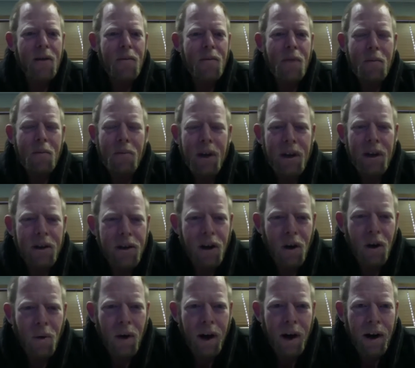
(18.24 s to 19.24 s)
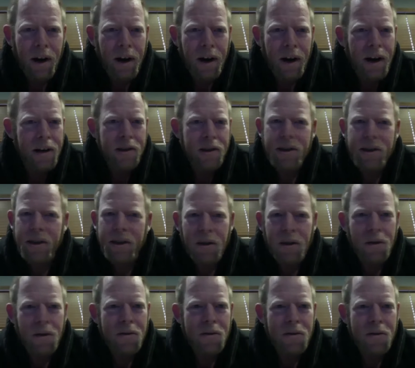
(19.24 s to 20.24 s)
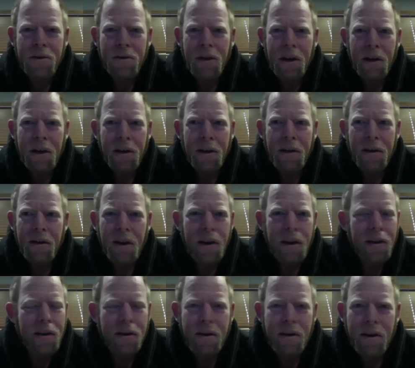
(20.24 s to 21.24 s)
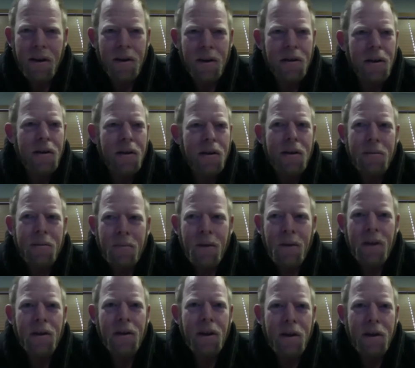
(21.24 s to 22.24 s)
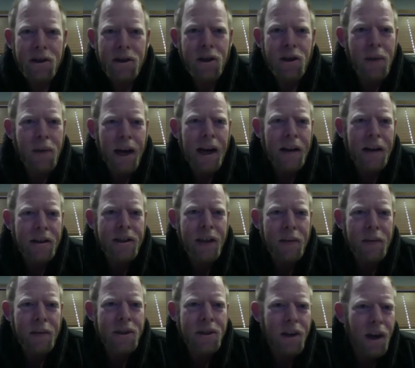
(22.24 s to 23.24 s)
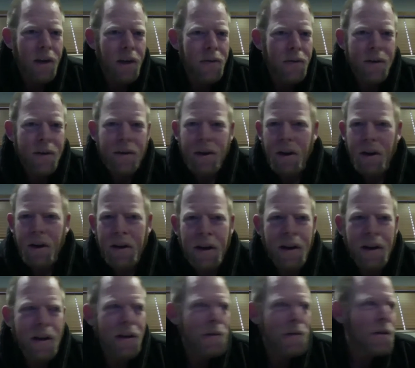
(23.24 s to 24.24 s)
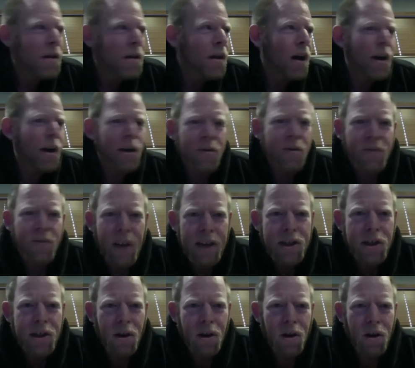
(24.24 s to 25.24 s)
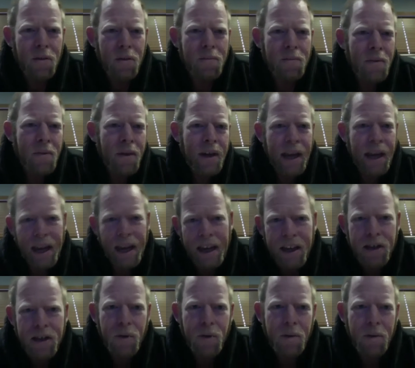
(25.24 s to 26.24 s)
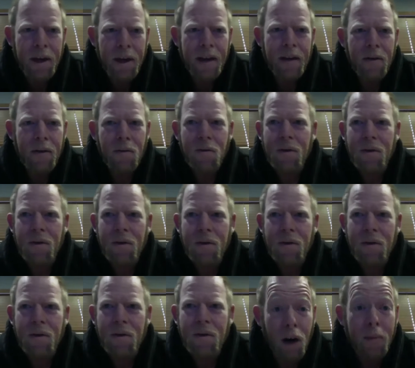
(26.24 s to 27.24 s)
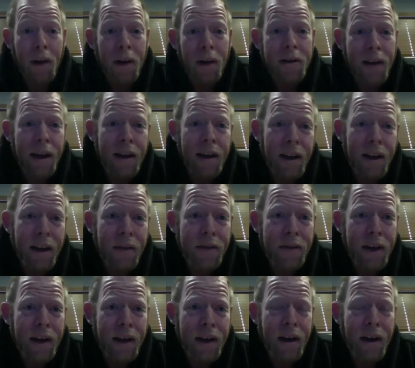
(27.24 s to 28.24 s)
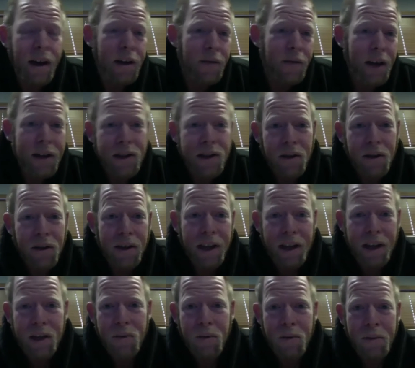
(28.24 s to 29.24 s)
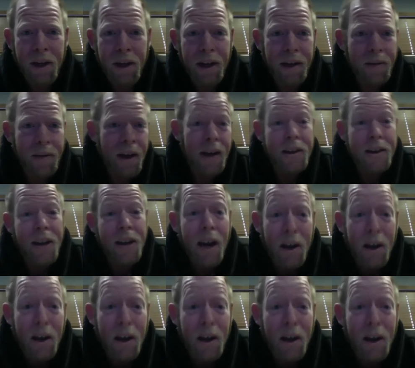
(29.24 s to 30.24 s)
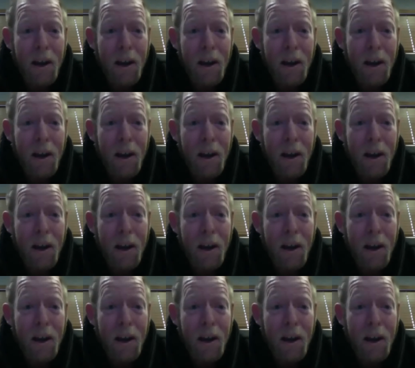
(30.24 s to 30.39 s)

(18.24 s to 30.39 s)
middle of nowhere, and you're still, you know, you're still banging out the same stuff. A conventional hinge would be a barbell deadlift, and an unconventional hinge would be a tire flip.